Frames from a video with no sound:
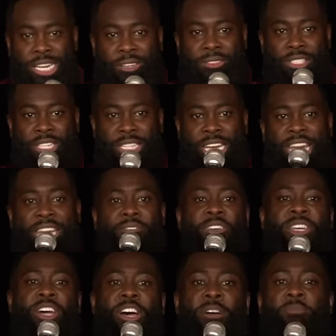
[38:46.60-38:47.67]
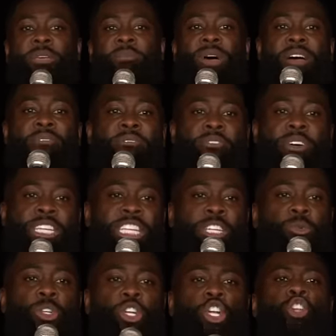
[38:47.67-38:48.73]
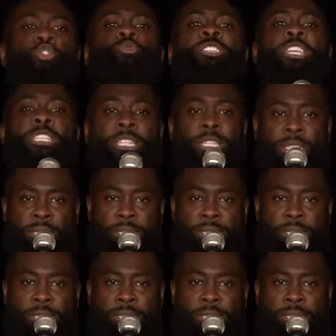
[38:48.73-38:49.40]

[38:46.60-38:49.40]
television, and if he heard people having fun, he would lose it.